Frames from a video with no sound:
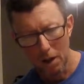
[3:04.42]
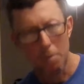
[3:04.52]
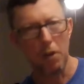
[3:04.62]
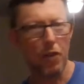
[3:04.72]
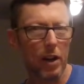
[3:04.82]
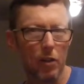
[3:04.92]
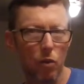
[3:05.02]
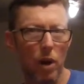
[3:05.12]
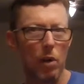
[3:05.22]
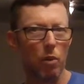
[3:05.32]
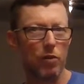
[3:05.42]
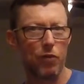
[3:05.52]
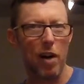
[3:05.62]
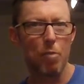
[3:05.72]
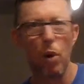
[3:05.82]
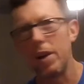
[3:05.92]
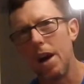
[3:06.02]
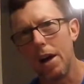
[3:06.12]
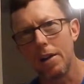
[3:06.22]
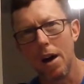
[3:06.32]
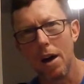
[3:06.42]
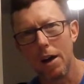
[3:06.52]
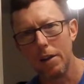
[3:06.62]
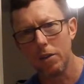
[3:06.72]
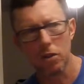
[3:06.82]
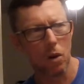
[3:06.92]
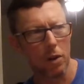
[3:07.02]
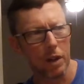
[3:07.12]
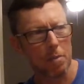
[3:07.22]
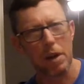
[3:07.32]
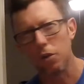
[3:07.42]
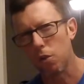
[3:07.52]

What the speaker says: My finance rate was 5.99, so I think I'm paying